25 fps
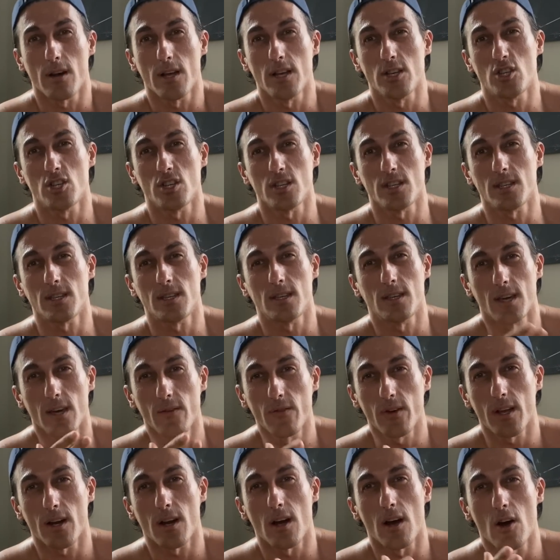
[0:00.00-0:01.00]
It's just give
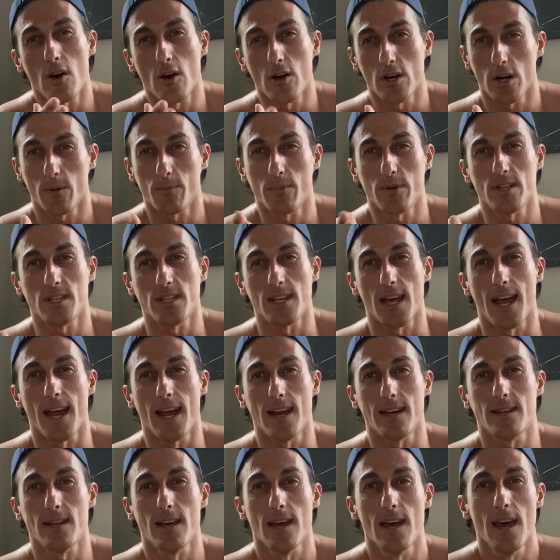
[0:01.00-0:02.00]
it
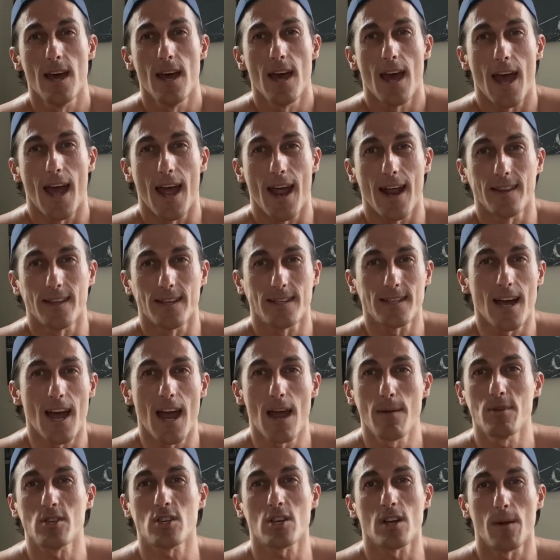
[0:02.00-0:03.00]
100%. And the
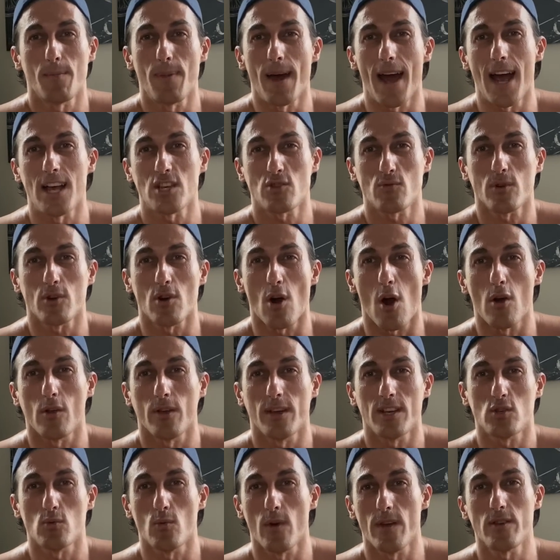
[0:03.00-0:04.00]
time is going to pass
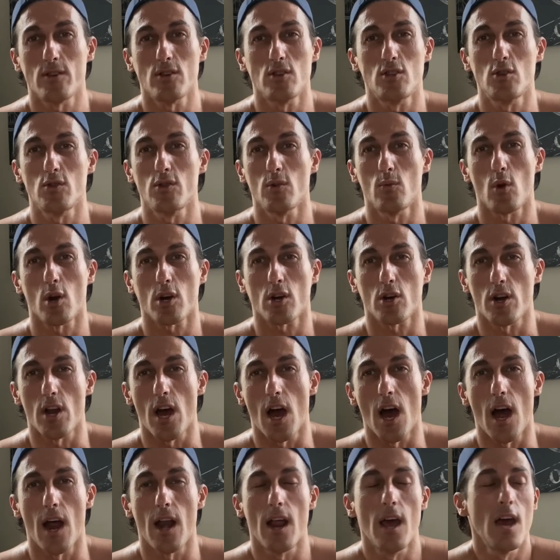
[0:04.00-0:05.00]
regardless, whether you do the work or
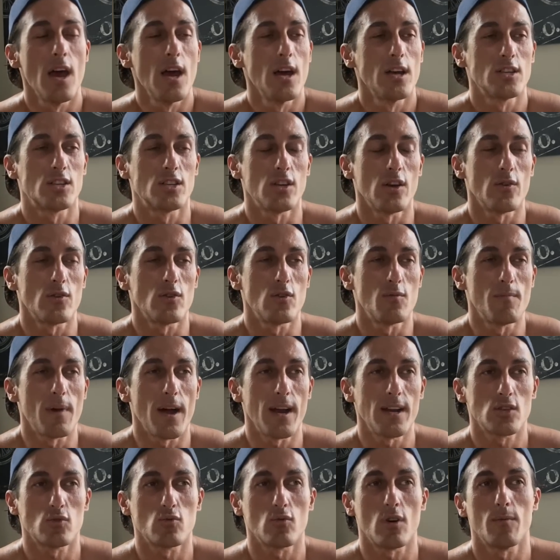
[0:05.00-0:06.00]
not. So you
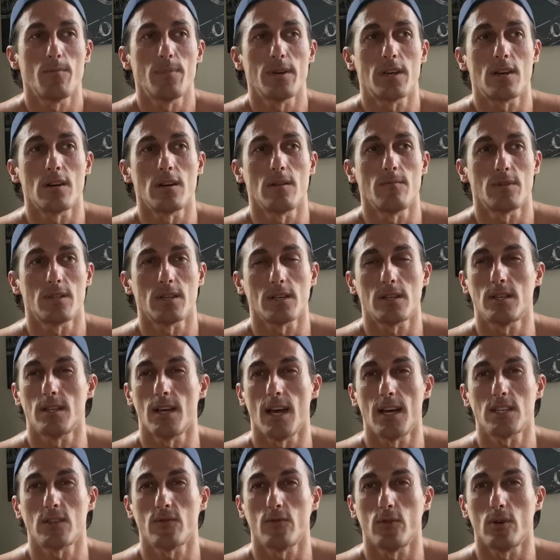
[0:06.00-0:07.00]
might as well become
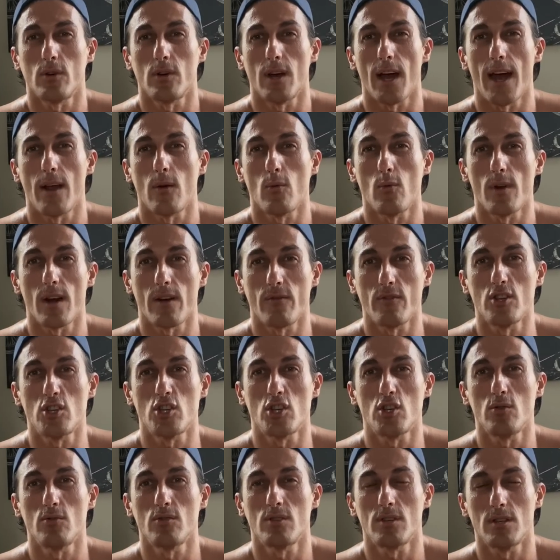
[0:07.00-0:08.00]
successful at whatever you
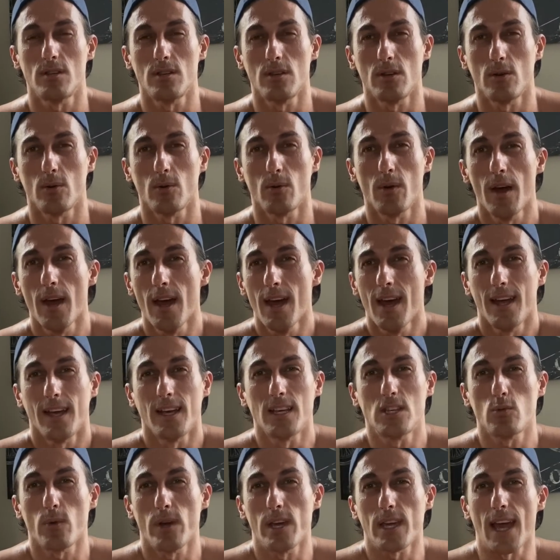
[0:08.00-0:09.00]
choose to do.
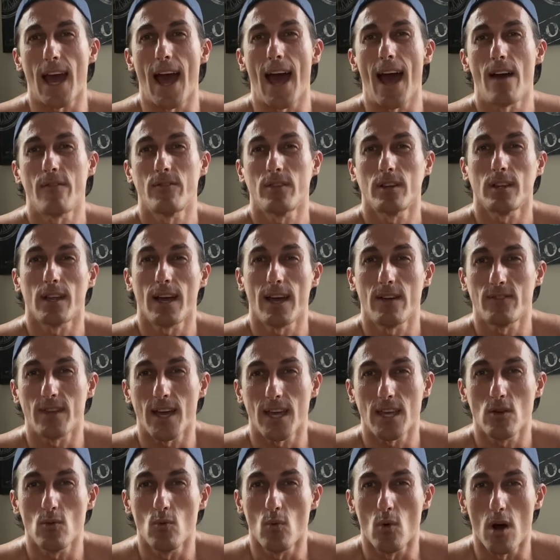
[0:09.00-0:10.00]
This way you can have the life
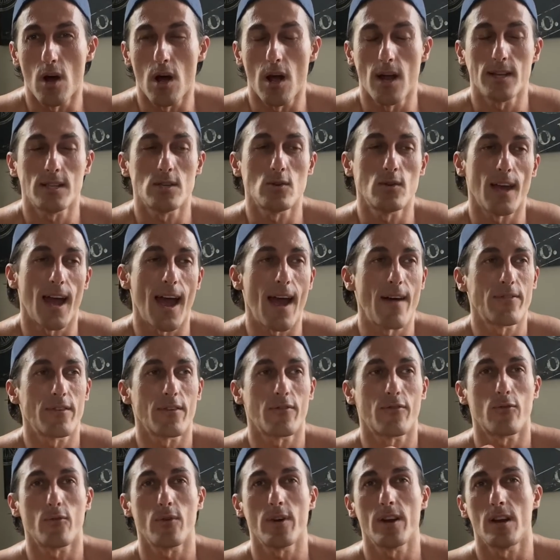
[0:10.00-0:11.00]
that you want. You can have the
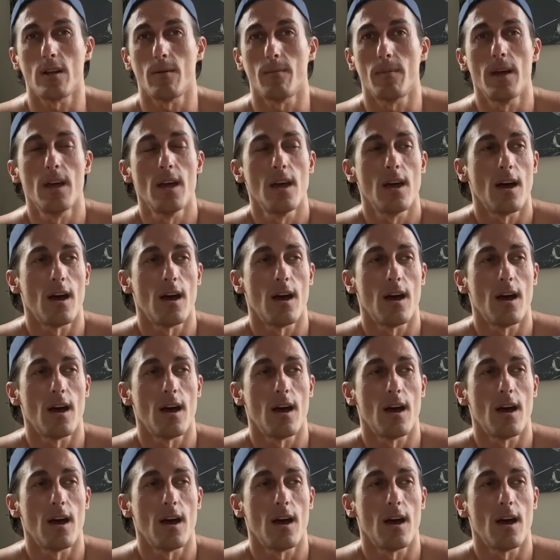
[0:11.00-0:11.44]
freedom.